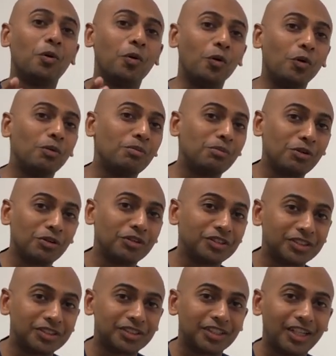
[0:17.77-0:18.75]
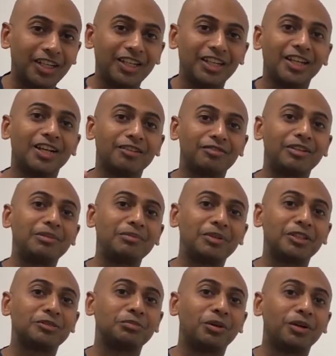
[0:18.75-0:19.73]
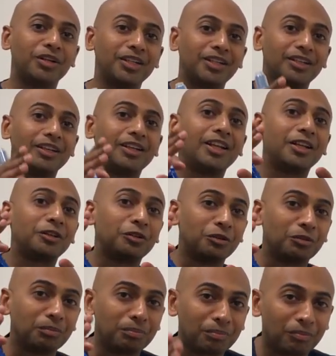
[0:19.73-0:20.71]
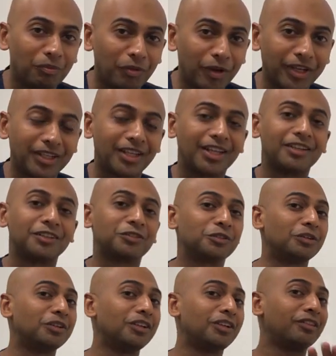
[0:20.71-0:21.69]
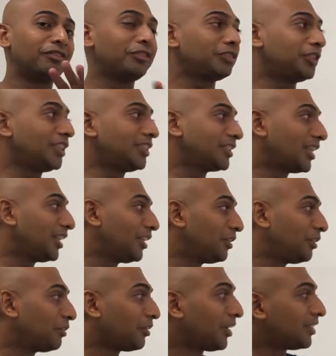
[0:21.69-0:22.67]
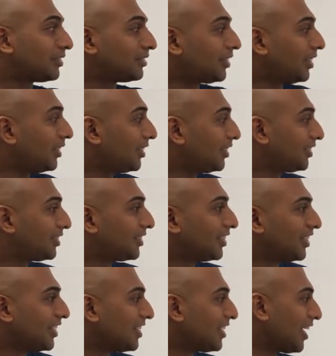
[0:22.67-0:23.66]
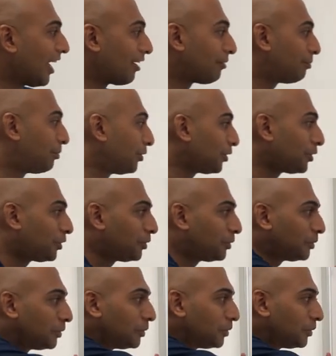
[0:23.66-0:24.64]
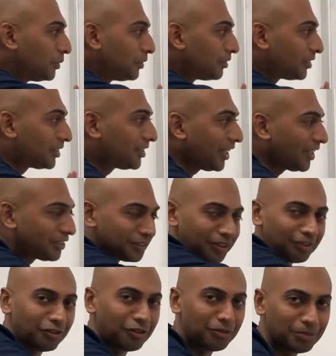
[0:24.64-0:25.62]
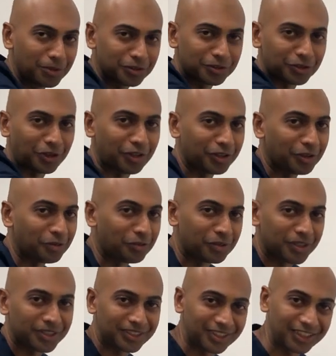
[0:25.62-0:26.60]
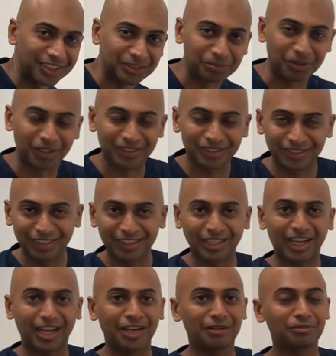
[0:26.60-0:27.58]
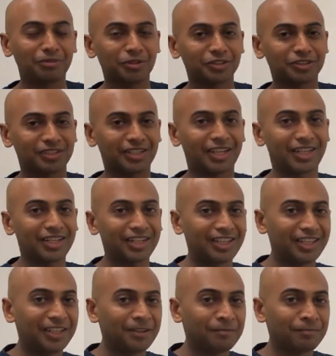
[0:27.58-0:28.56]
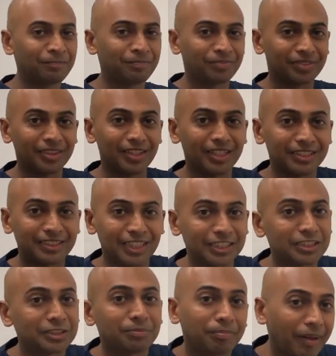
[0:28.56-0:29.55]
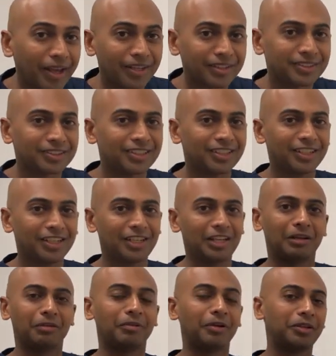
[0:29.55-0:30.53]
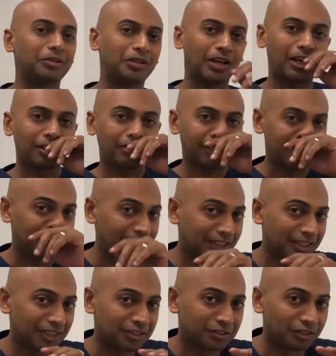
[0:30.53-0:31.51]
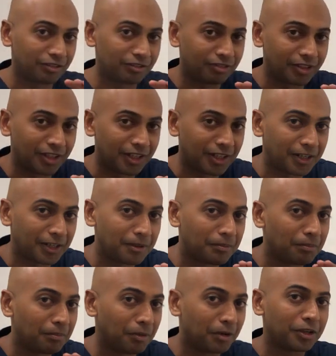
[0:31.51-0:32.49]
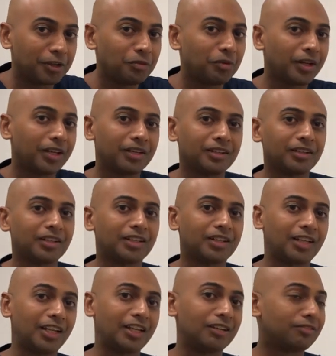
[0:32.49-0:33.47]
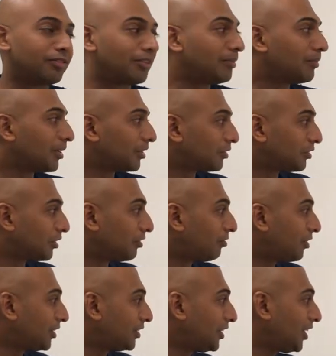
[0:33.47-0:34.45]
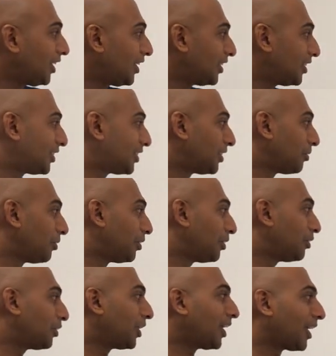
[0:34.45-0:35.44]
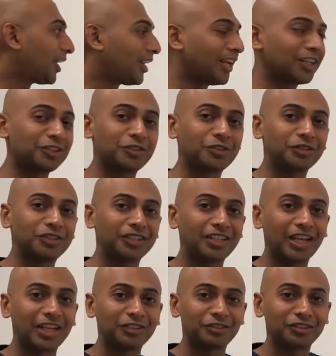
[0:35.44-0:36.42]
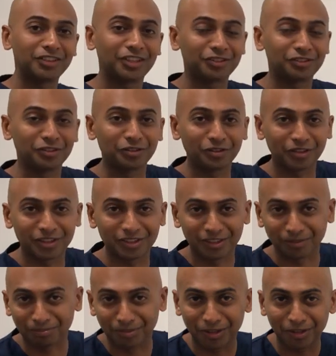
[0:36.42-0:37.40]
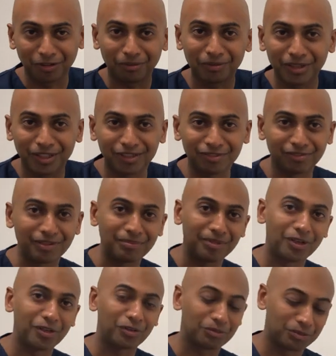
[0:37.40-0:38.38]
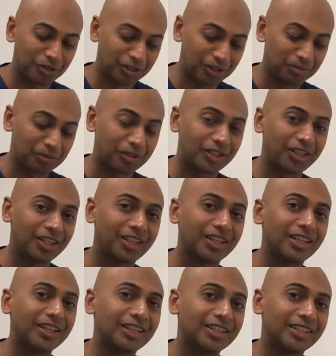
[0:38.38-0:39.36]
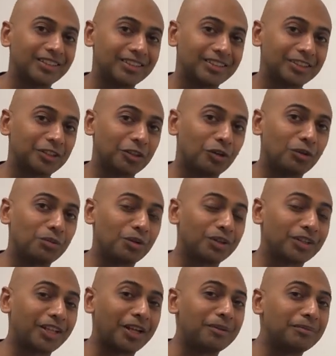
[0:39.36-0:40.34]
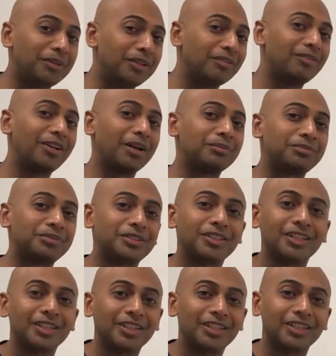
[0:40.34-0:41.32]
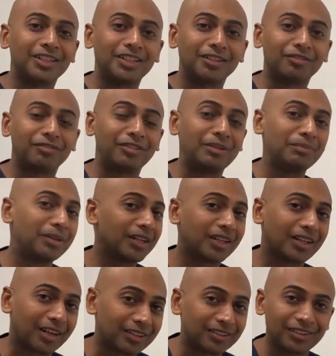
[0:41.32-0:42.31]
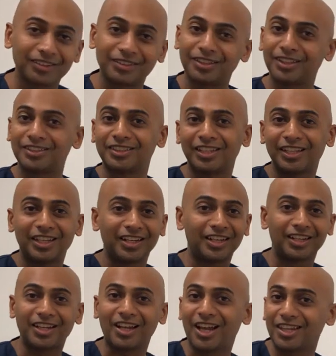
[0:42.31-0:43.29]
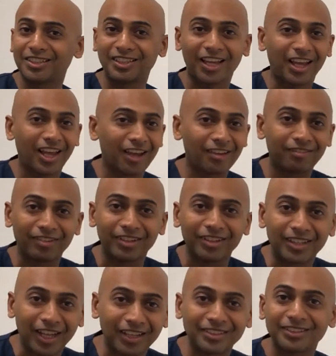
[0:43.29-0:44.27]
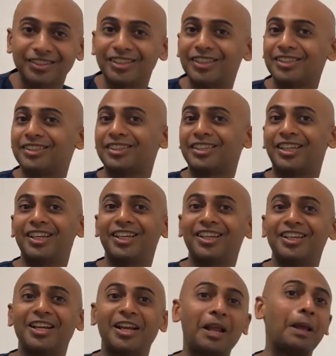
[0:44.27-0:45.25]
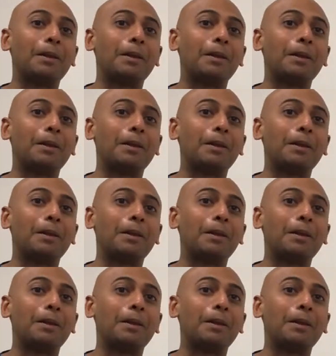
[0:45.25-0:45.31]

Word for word: hormones in a female's body relate to weight gain. So few things I need you to understand is I've put two sets of hormones on a versus because these are most likely the suspects when you have an increase of uh, body weight in a female. So the first thing is we're looking at estrogen. Estrogen, as you know, is a predominant female hormone in the body. This is the hormone that develops the female characteristics, nice hair, fantastic skin,